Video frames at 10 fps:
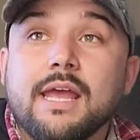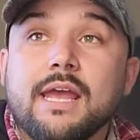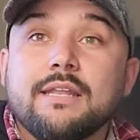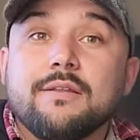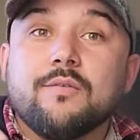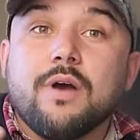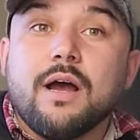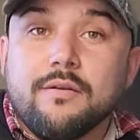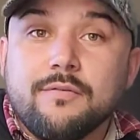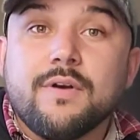and
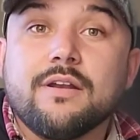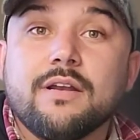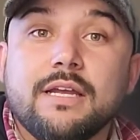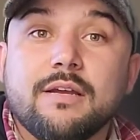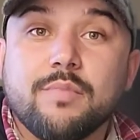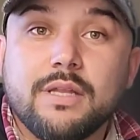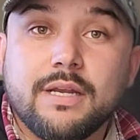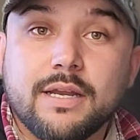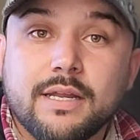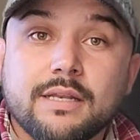I finally
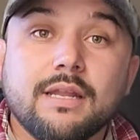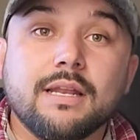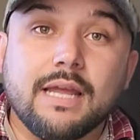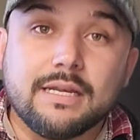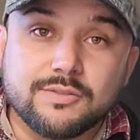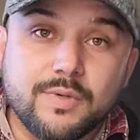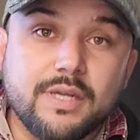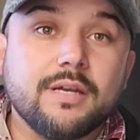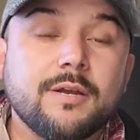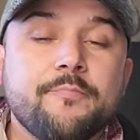completed it last
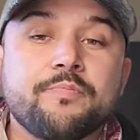week.